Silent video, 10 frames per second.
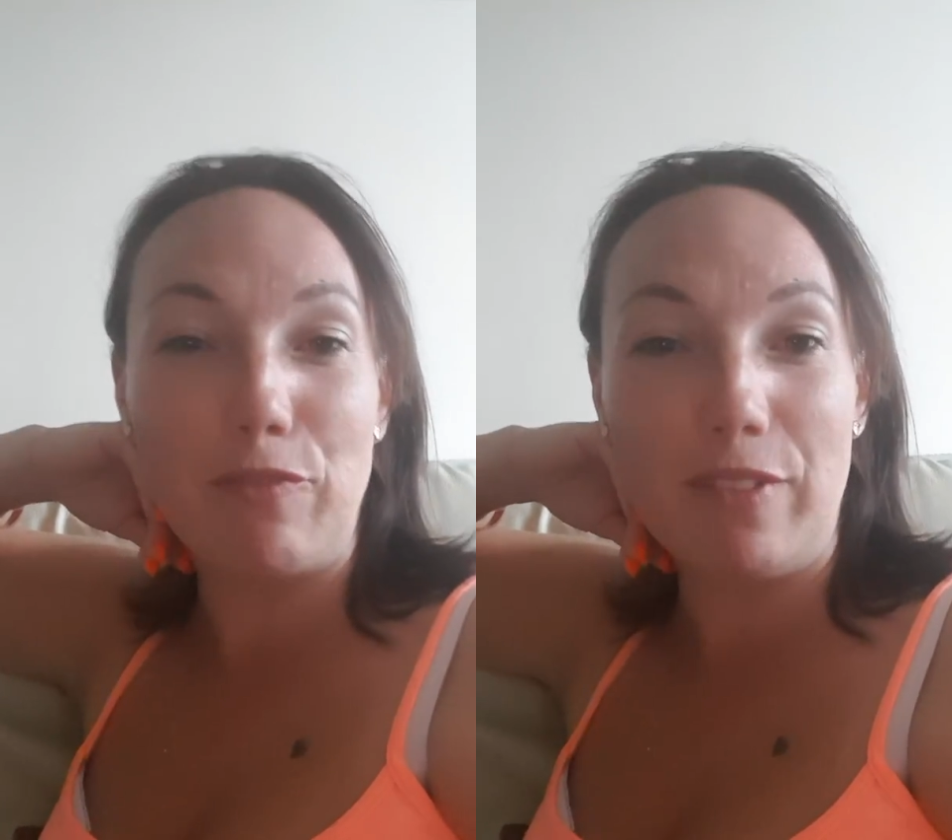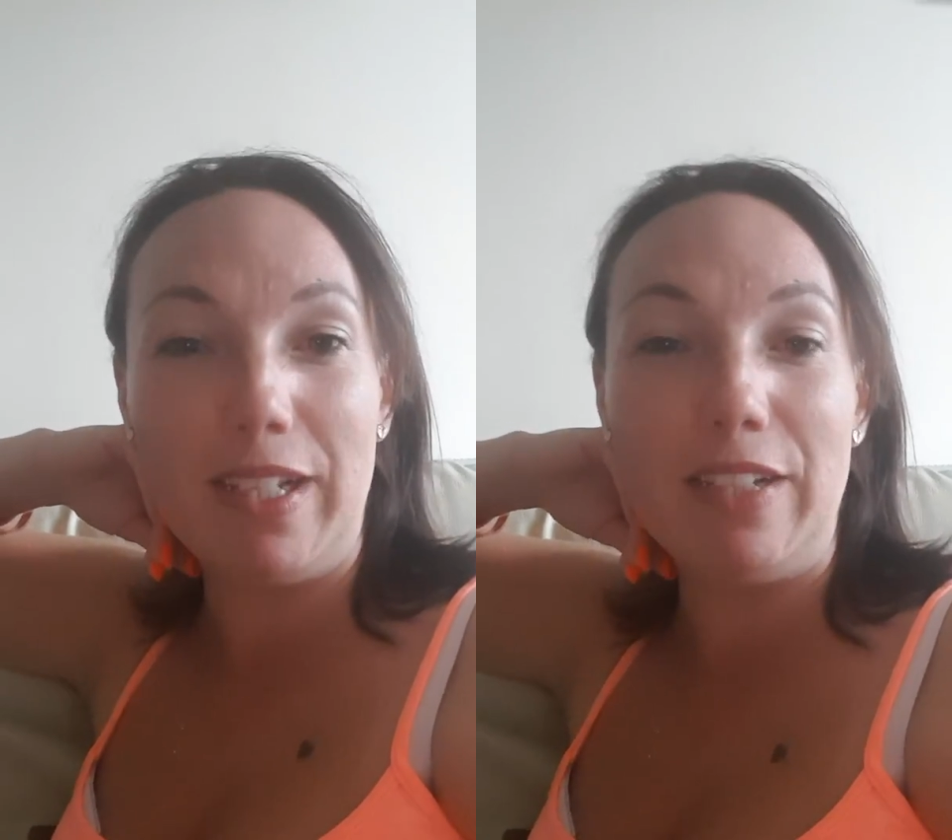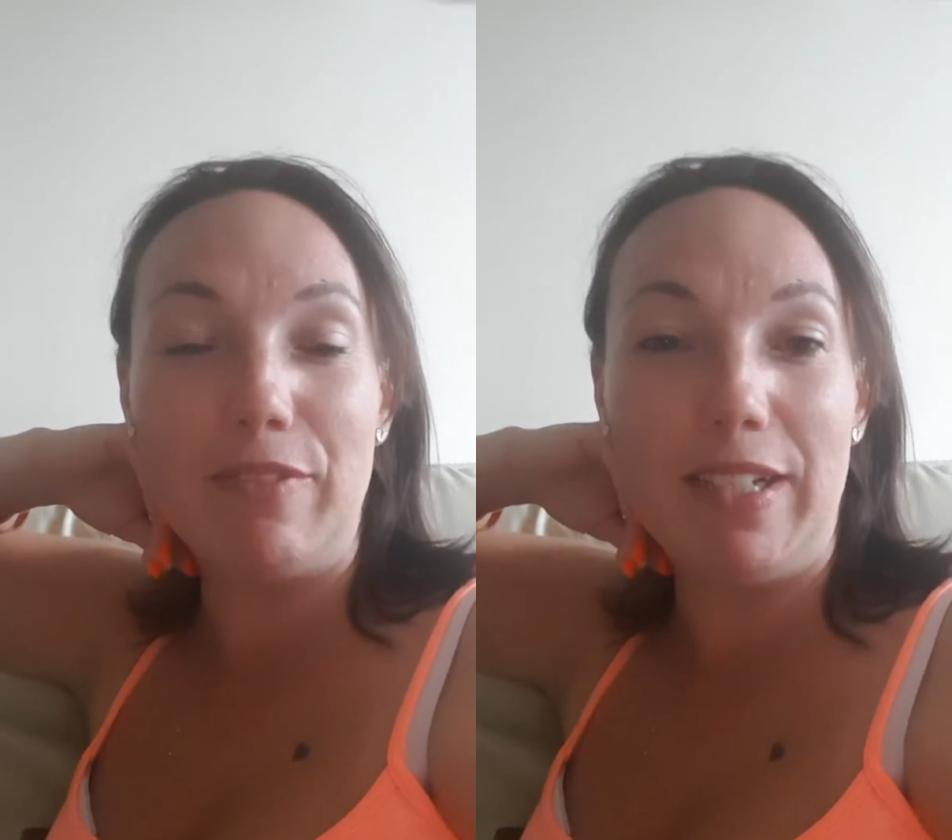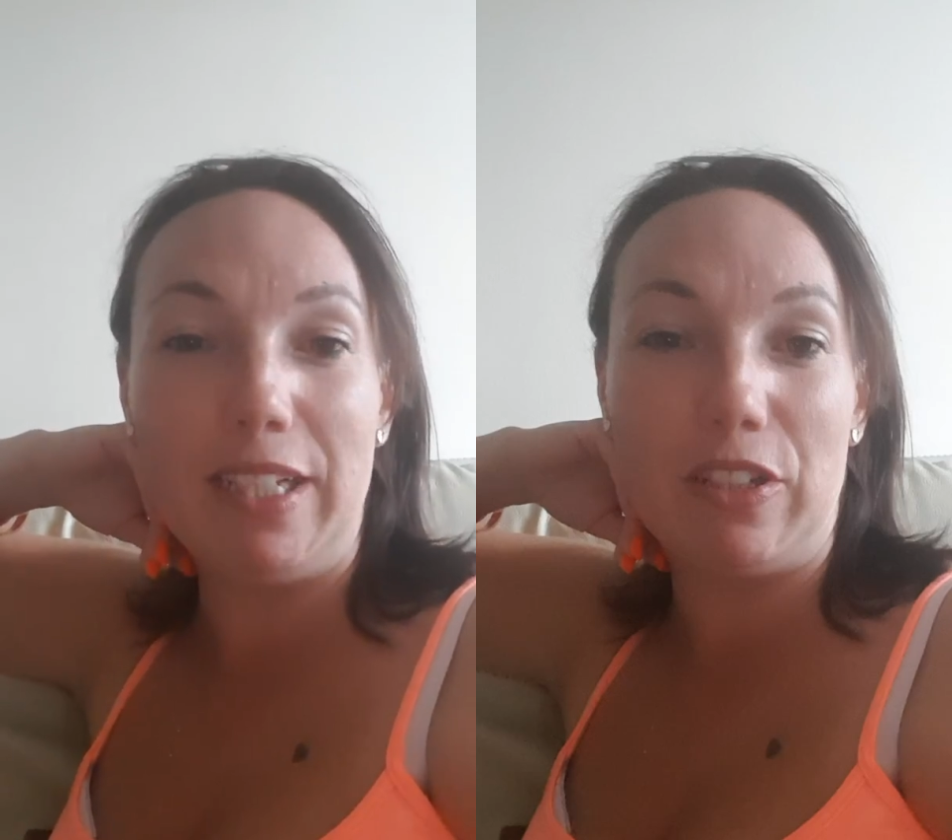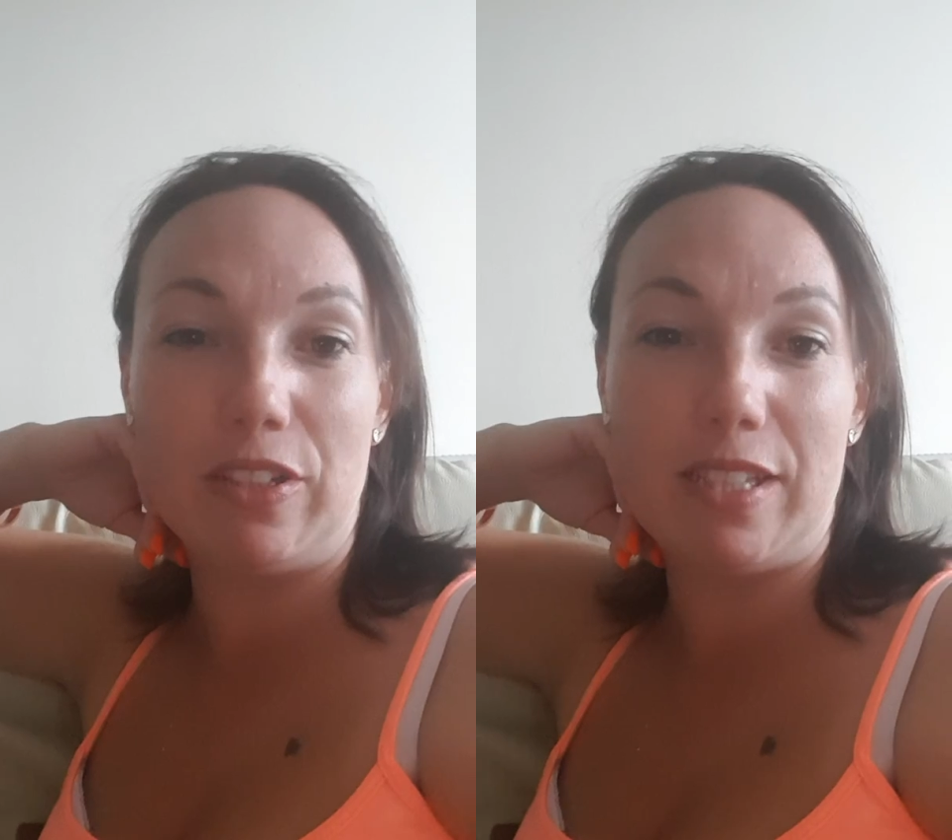really,
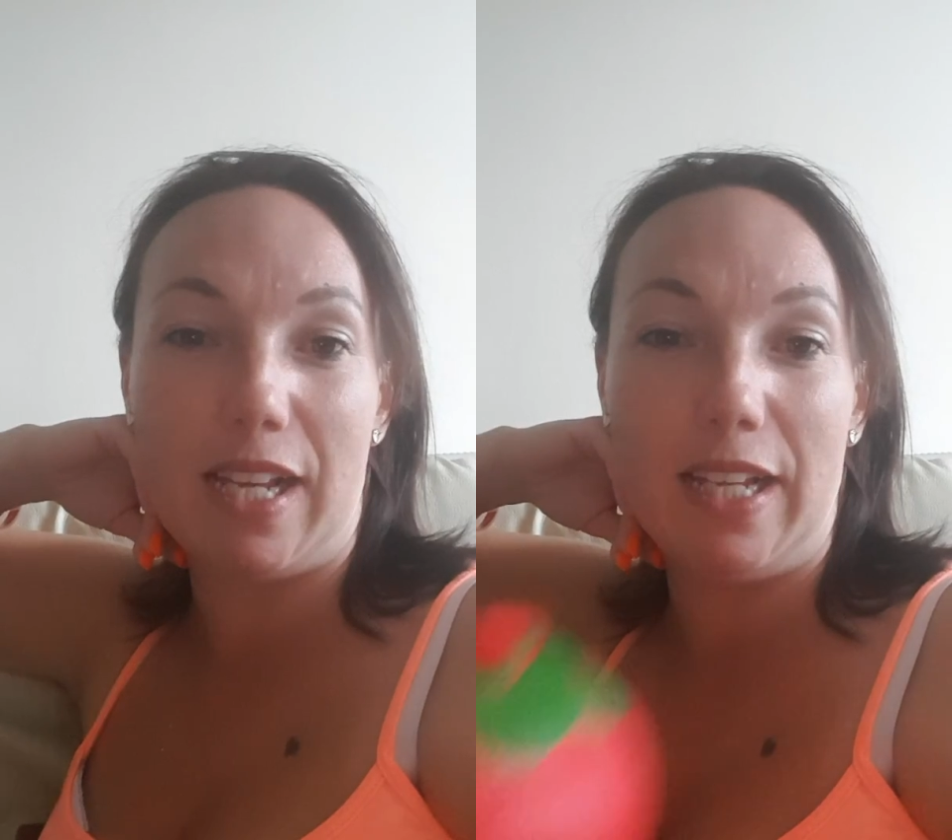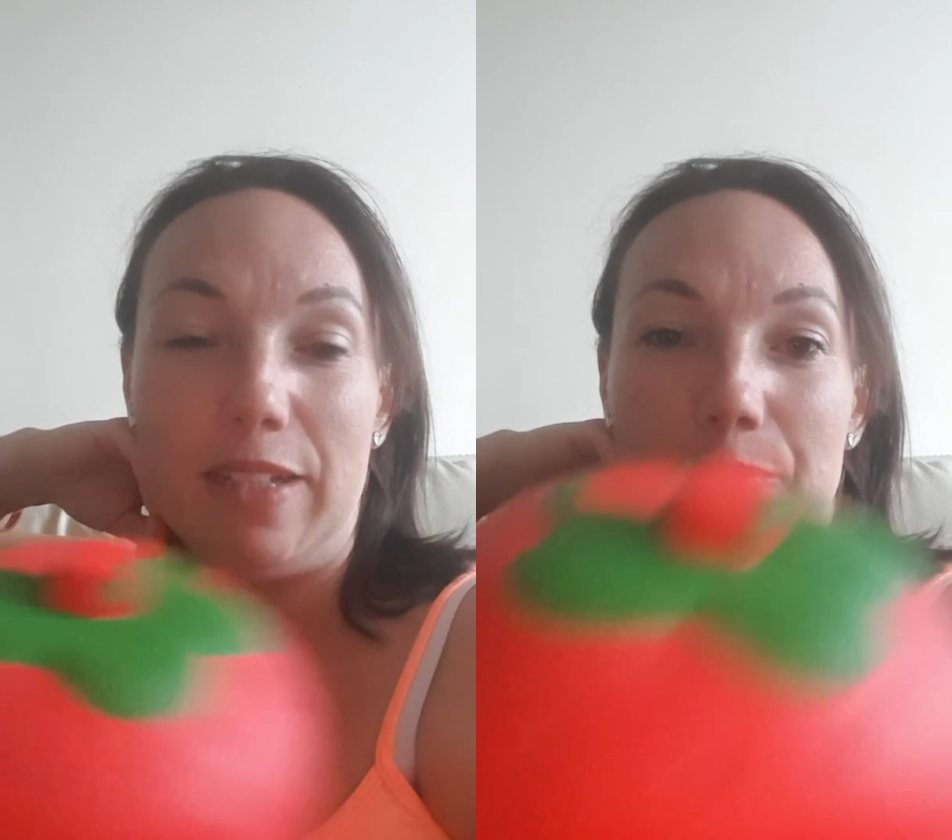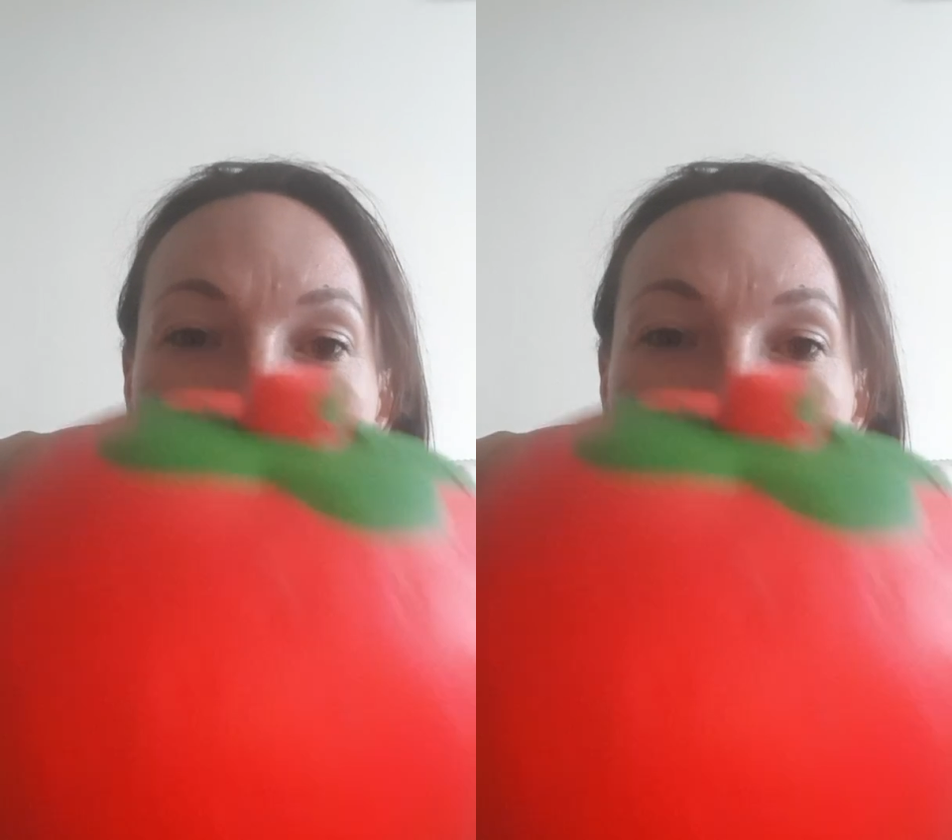really good day.